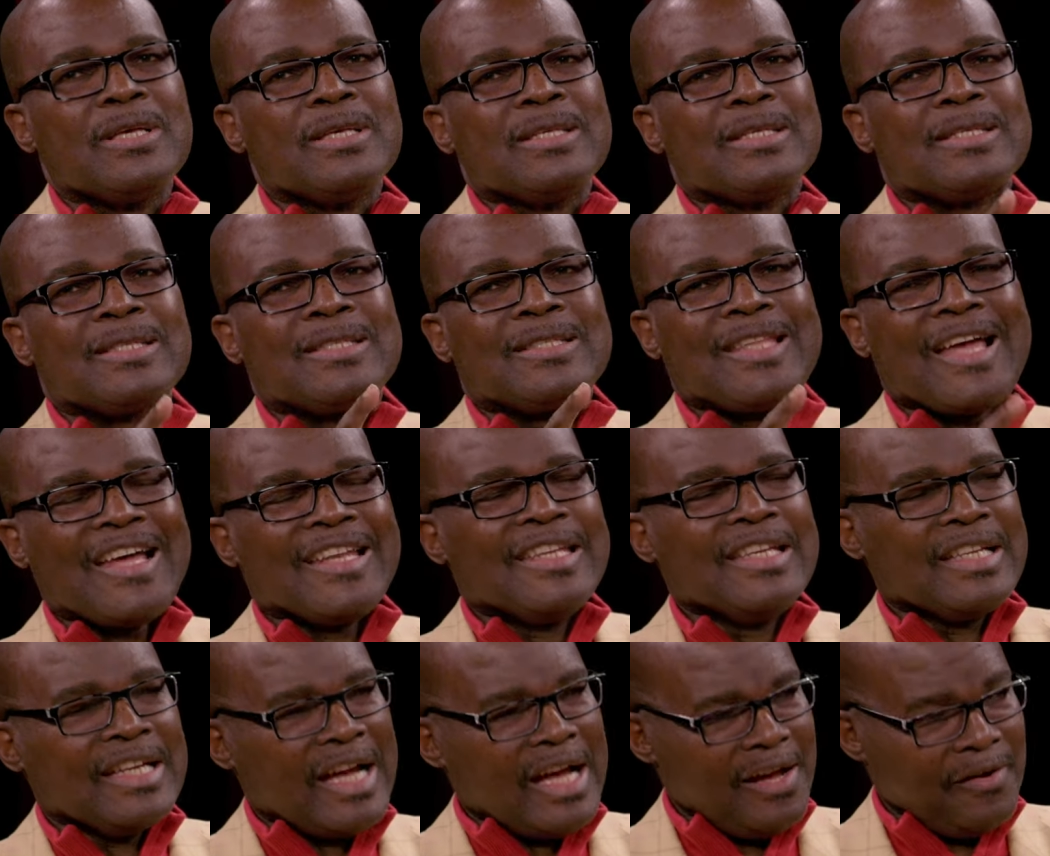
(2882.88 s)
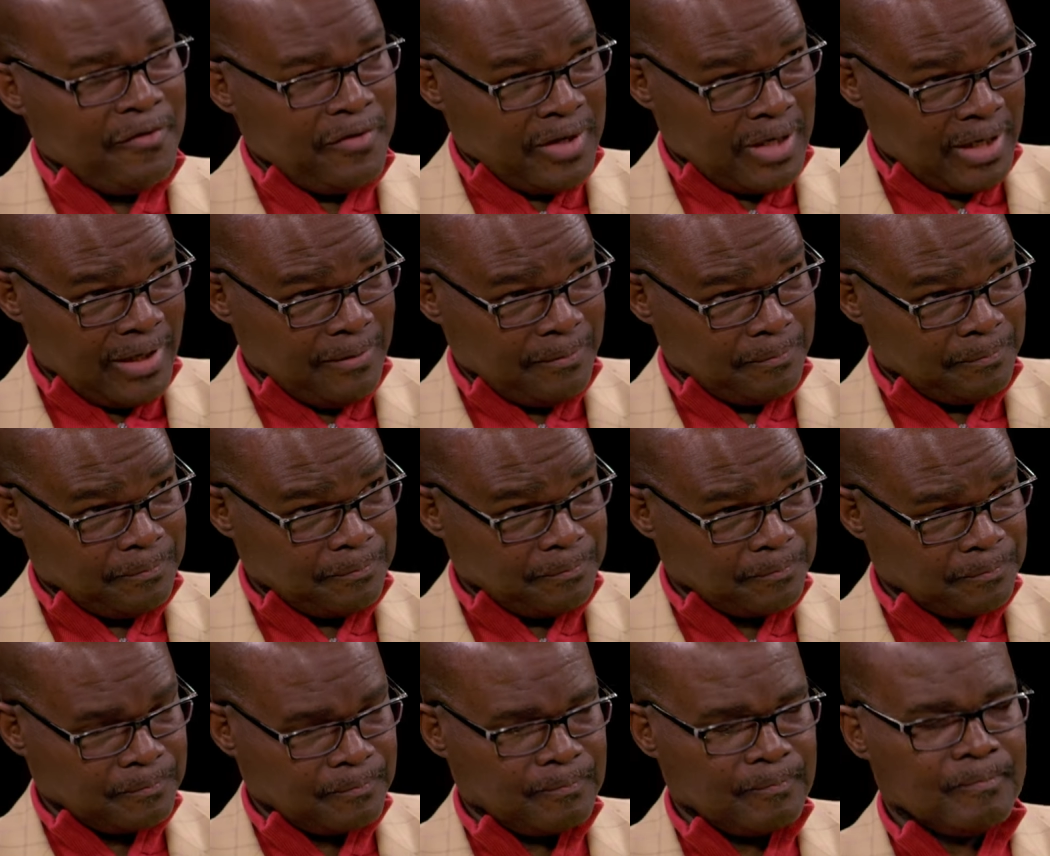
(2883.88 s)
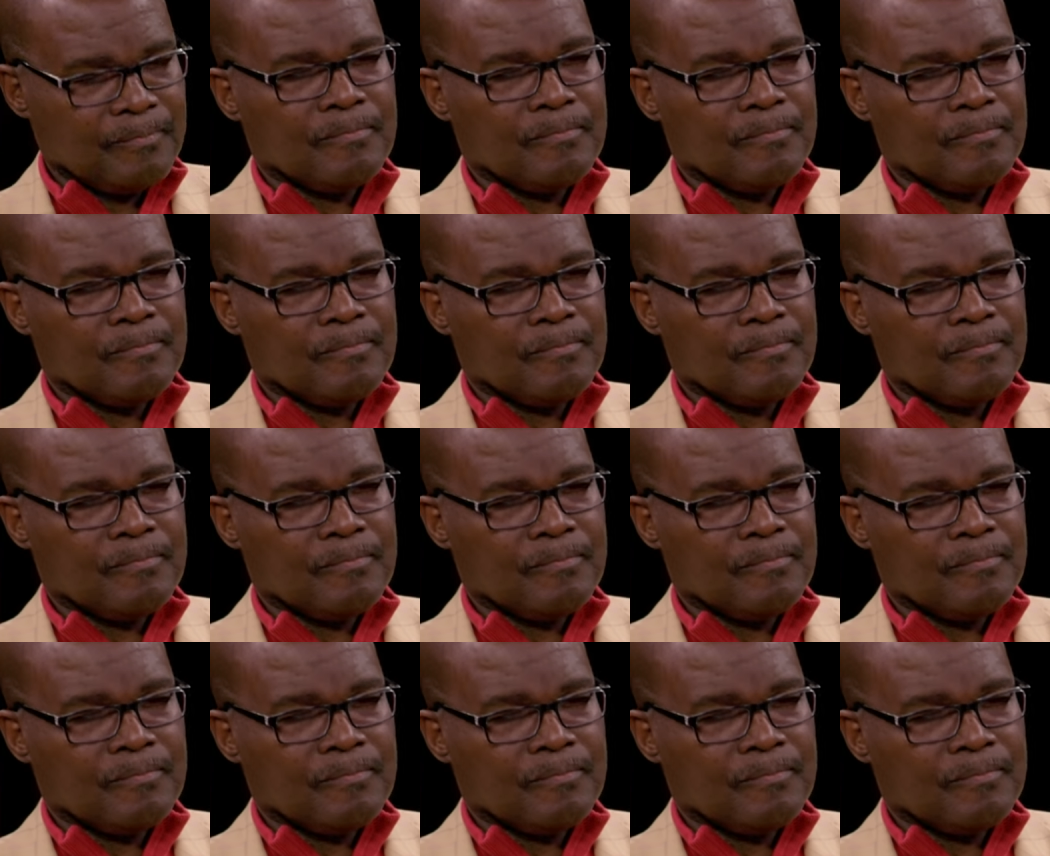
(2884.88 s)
studying Africa, mm -hmm.